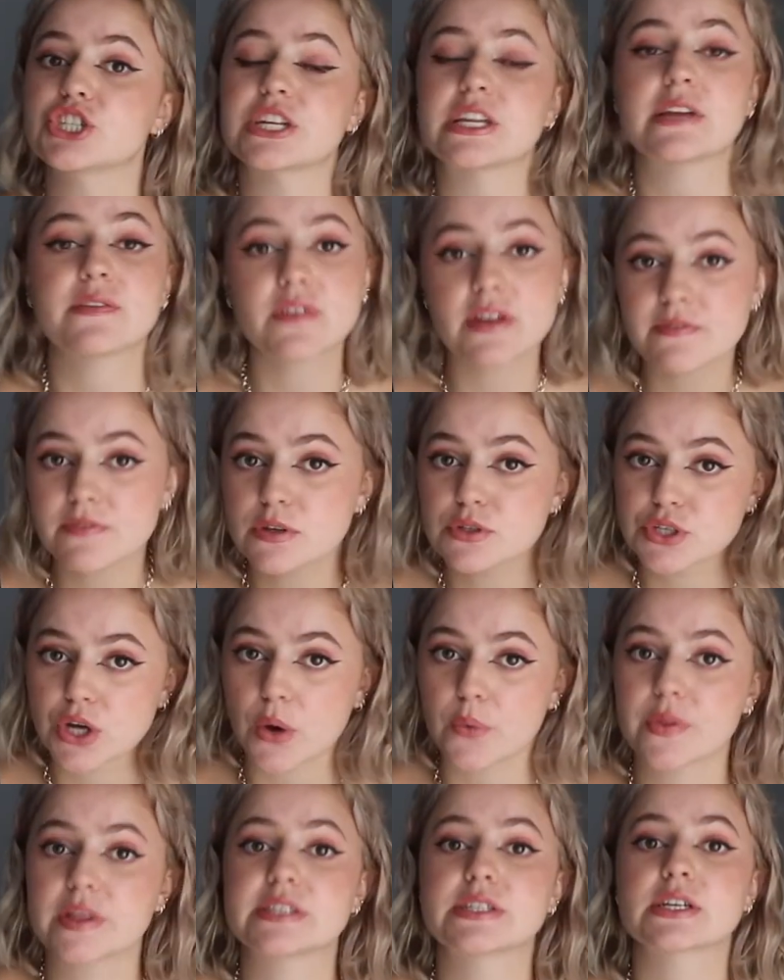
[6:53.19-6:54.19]
and even if you
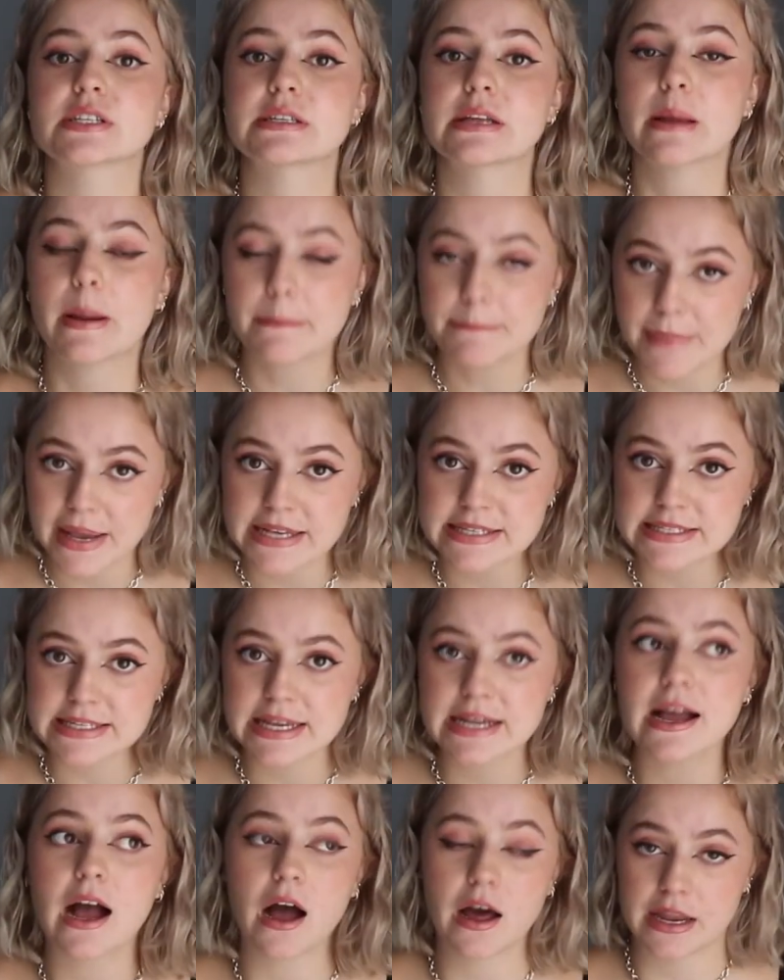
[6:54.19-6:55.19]
don't, this looks
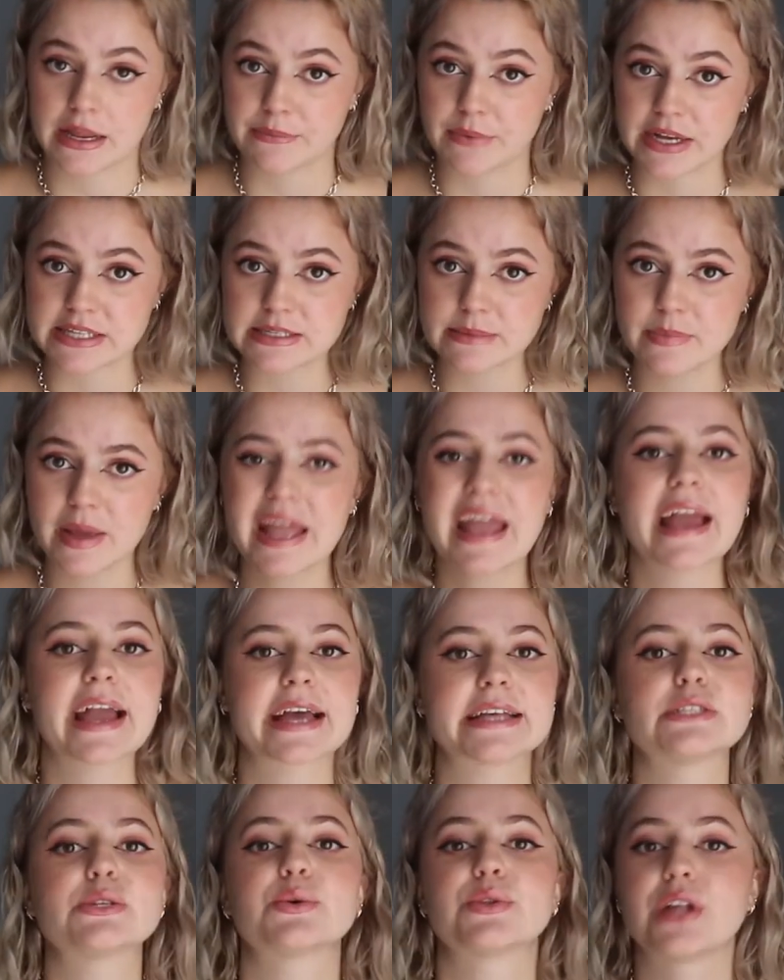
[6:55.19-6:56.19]
amazing on a resume and
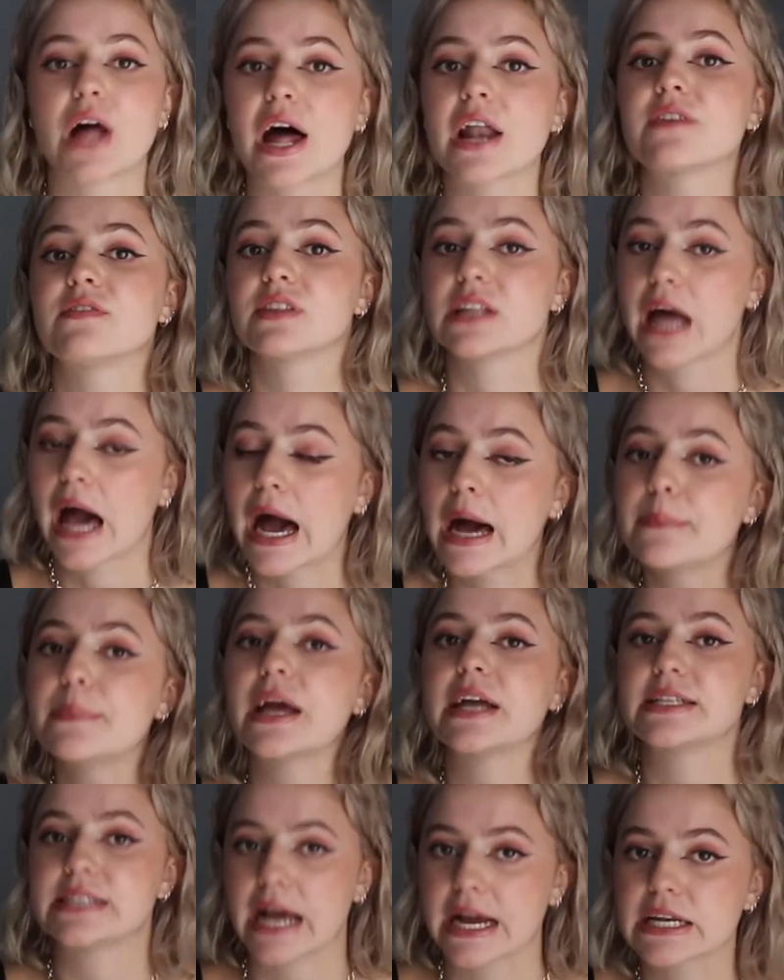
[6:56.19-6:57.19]
gets you a lot of lab
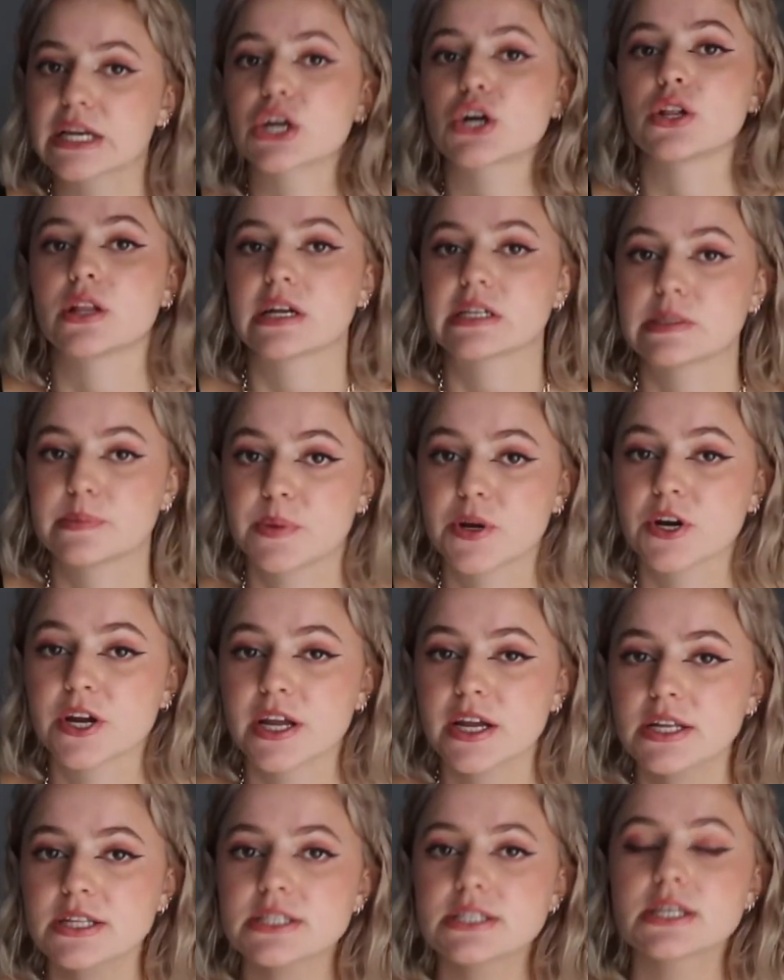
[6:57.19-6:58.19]
and technical
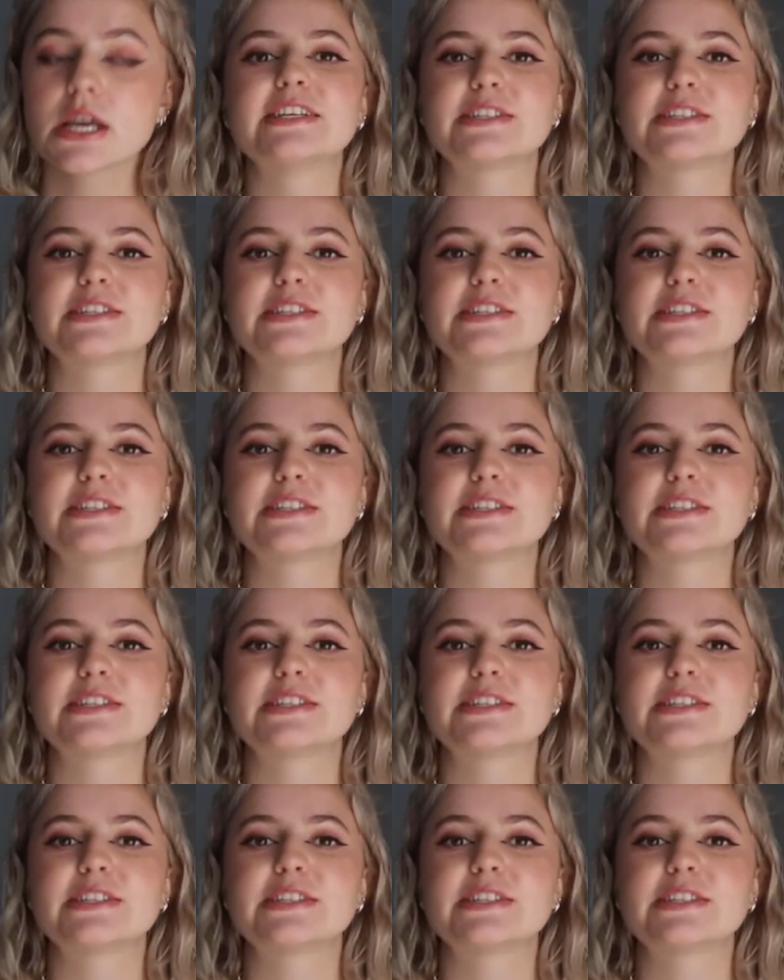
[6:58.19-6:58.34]
experience.